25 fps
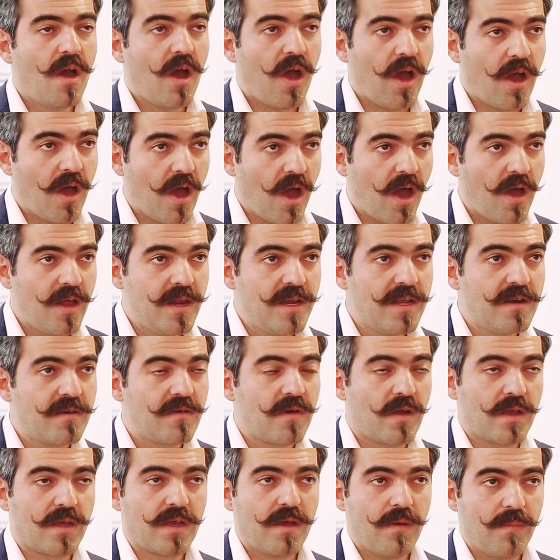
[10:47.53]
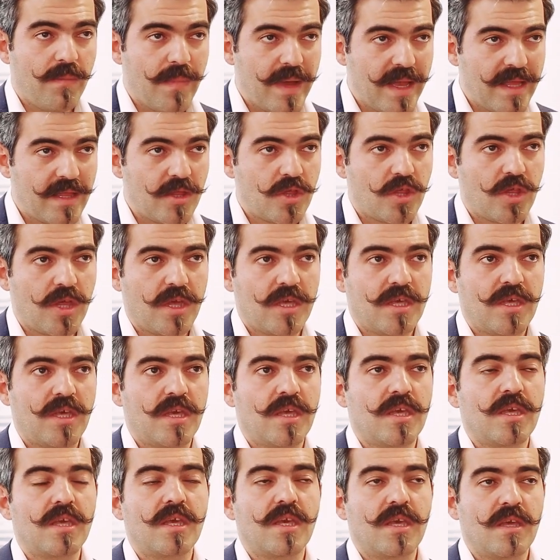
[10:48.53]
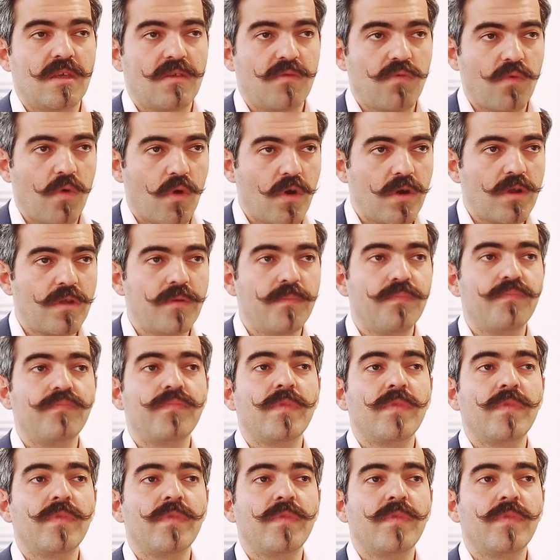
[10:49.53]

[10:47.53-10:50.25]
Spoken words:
I highly recommend checking his work.